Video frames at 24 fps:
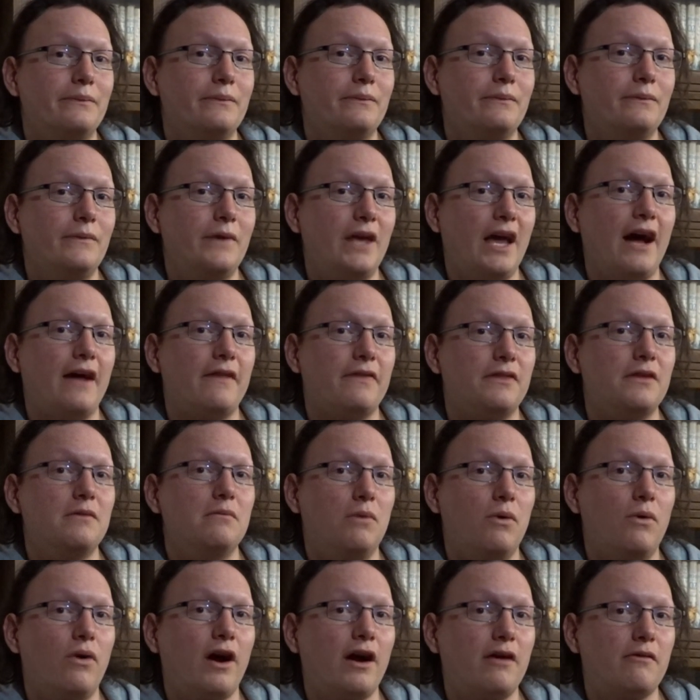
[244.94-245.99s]
Yeah, the
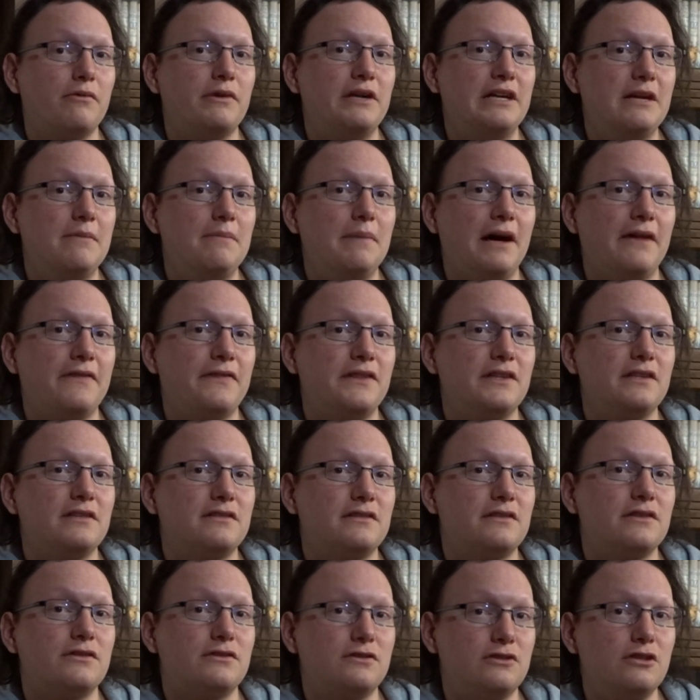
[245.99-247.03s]
more I read about this,
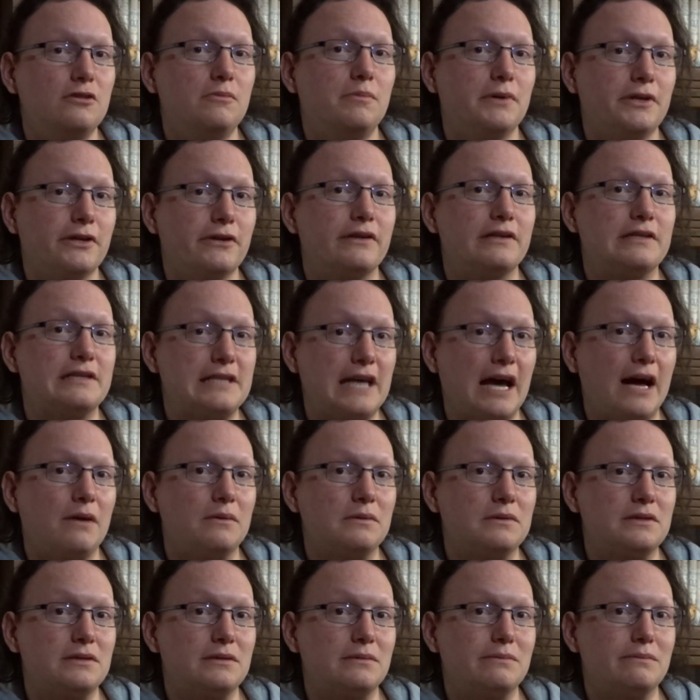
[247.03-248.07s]
the stupider it sounds.